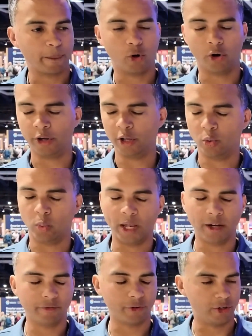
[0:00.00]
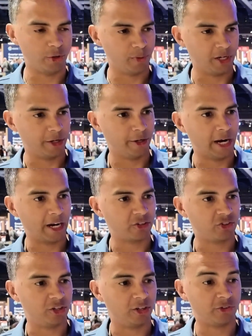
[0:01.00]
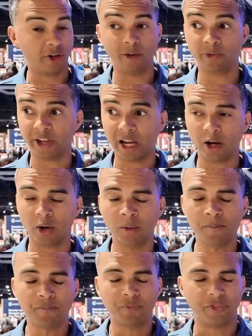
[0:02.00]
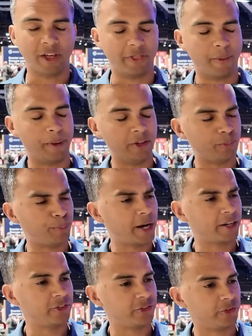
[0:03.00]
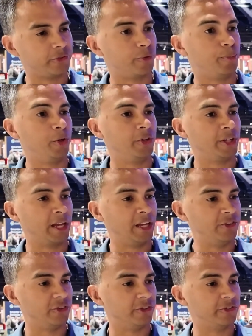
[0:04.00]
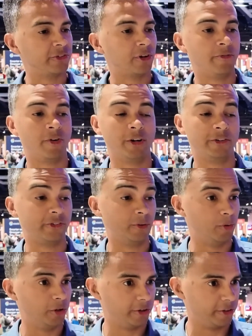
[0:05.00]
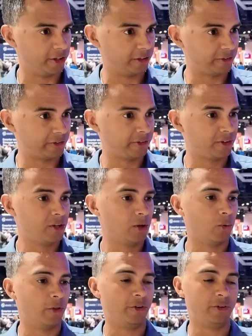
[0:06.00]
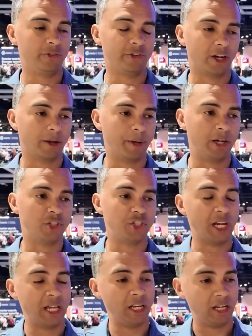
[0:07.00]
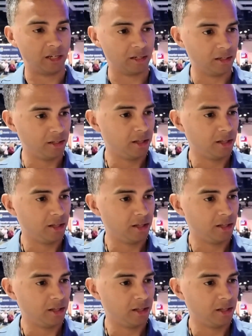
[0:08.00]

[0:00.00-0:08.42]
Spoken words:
or waiting for human interaction. It turns out that the best practices for building agents are very similar to this. Whether you talk about chaining